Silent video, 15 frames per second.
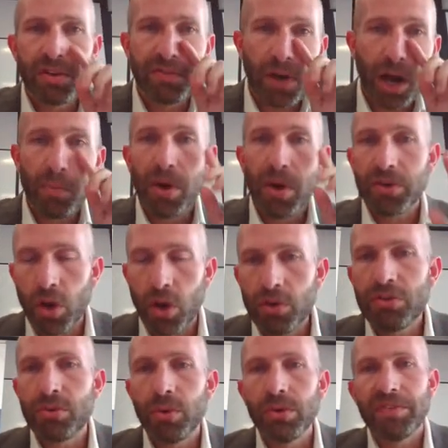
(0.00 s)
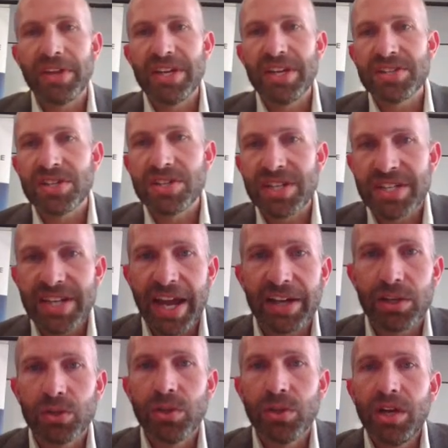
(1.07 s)
I won't go through all of these in
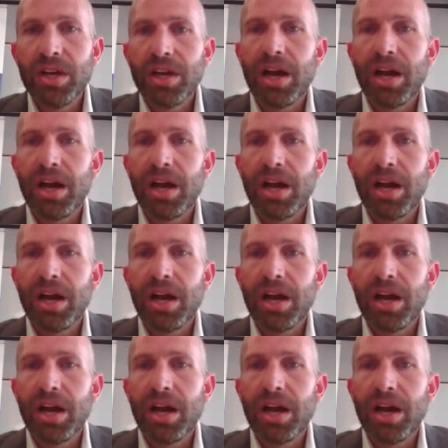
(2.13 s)
detail,